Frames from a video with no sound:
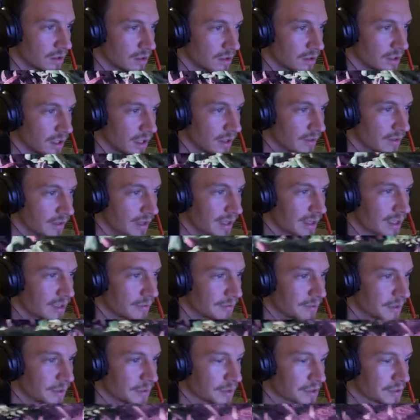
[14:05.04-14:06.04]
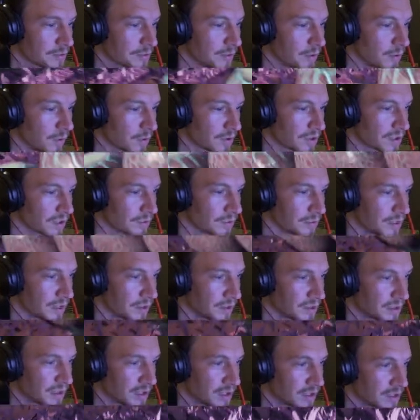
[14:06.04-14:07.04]
Yeah, thank you for your support,
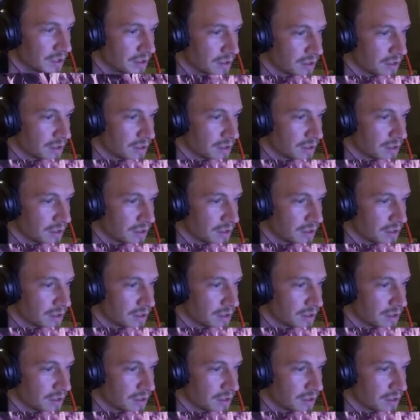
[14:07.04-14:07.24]
computer.